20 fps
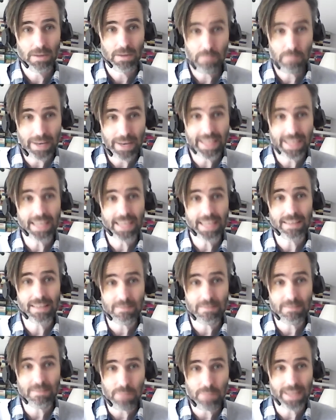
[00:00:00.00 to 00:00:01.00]

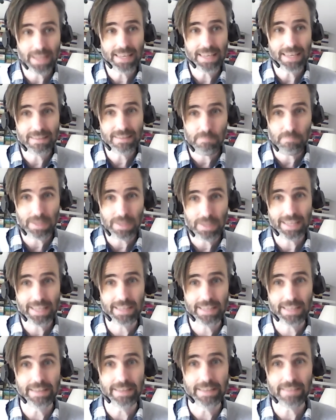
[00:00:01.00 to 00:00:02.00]
please, please,
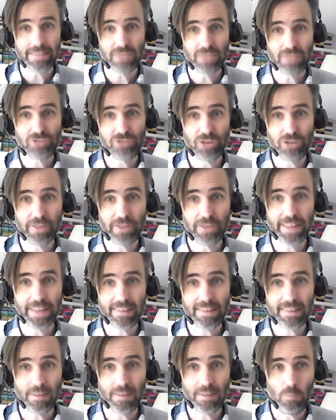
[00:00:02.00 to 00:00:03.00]
please ensure that
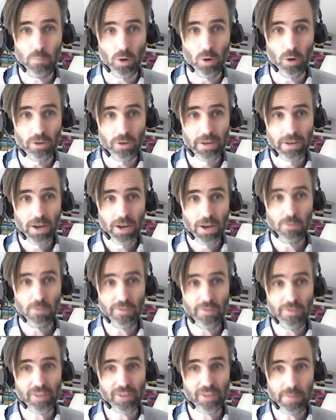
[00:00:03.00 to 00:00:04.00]
someone with
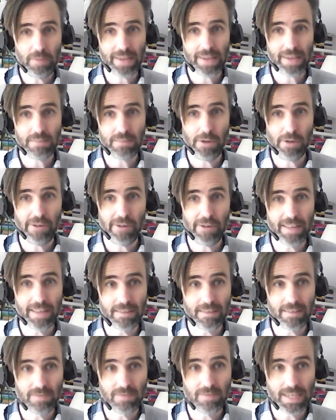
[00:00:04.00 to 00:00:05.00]
some experience
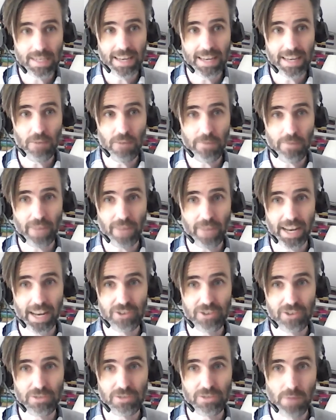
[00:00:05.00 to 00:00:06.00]
of dealing with
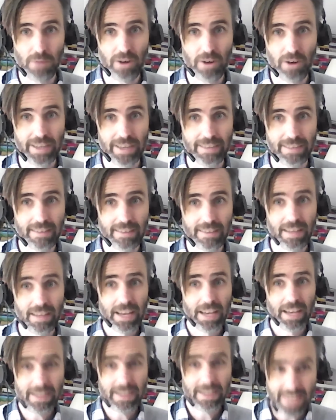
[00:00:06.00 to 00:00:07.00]
financial markets
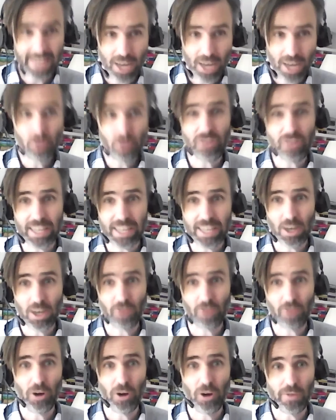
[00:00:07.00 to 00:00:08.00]
closely goes
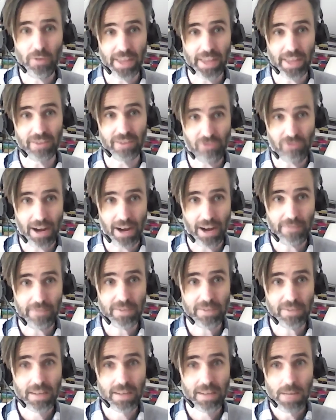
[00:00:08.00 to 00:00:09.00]
over that
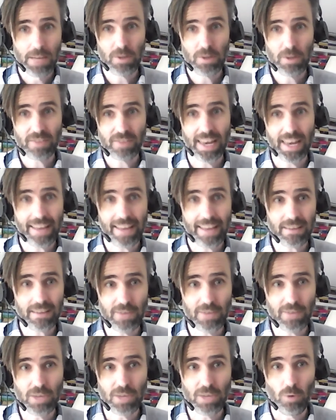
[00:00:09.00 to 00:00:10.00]
draft, because the last
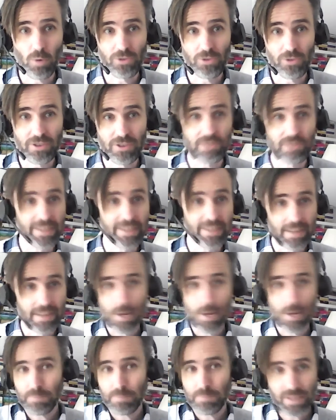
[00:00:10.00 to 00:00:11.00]
thing you want to do is
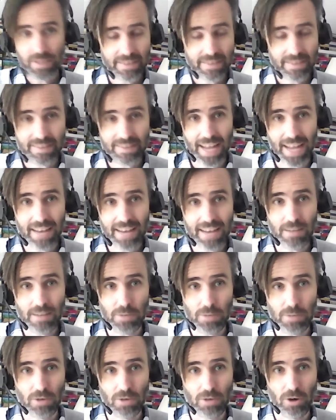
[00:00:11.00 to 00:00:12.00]
stand up at
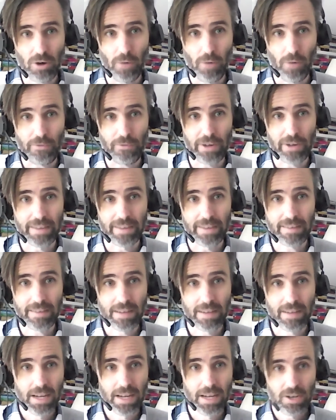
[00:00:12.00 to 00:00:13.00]
your conference,
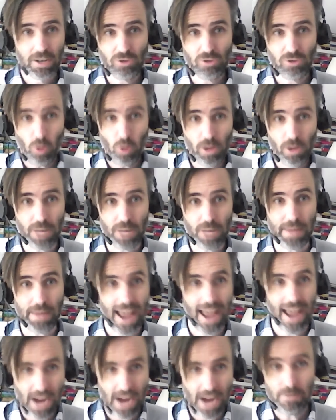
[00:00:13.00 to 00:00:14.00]
talk about
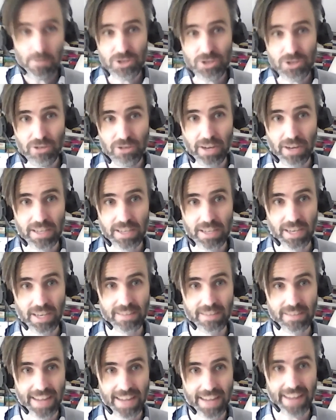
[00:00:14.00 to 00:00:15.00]
how much you're going to cut
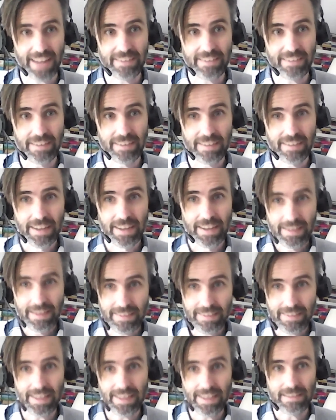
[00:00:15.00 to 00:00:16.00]
taxes,
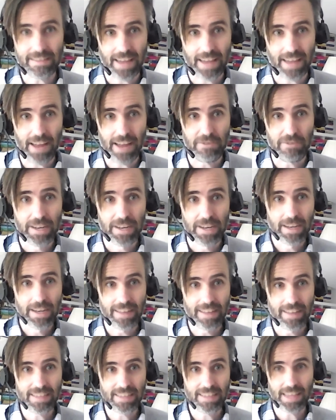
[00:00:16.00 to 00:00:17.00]
sit down and
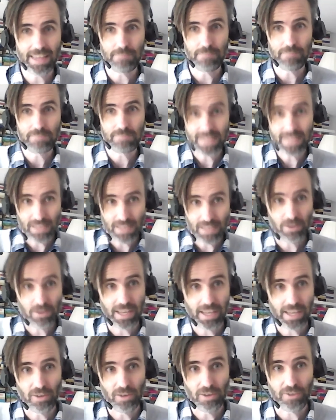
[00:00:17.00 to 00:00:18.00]
see that gilt
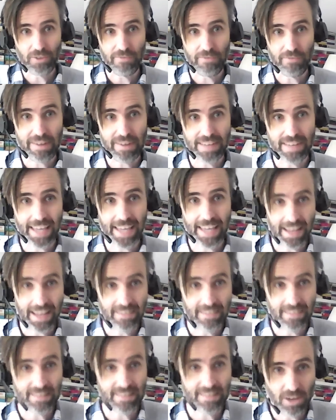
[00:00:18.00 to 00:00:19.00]
yields have risen again,
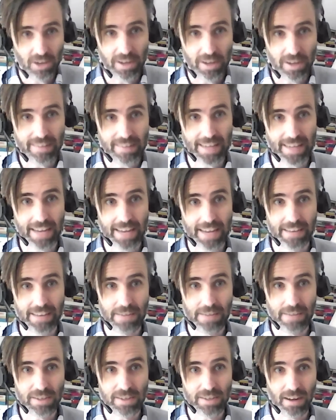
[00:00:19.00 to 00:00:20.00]
sterling's taken another
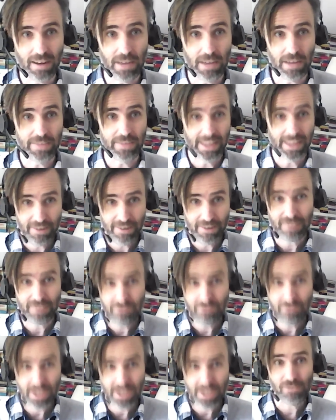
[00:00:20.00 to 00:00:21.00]
dive, and there is a
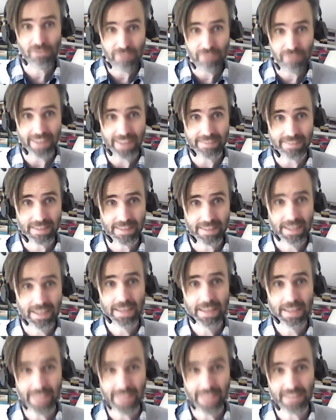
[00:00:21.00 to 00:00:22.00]
real risk
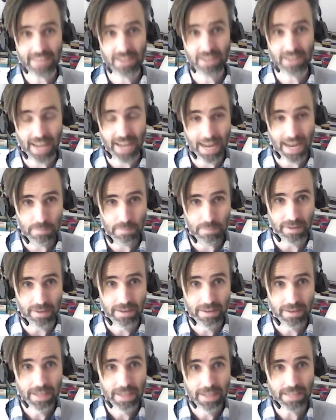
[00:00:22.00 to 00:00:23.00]
that could happen
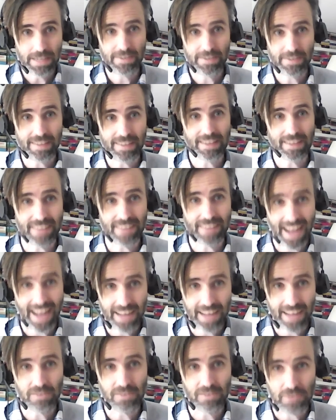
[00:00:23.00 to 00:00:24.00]
if this isn't
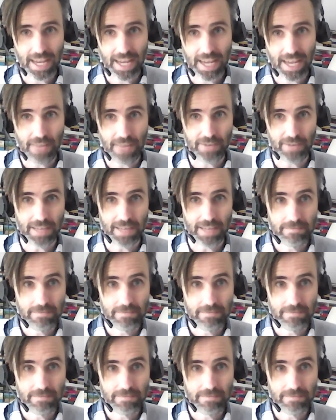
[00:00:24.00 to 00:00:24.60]
handled carefully.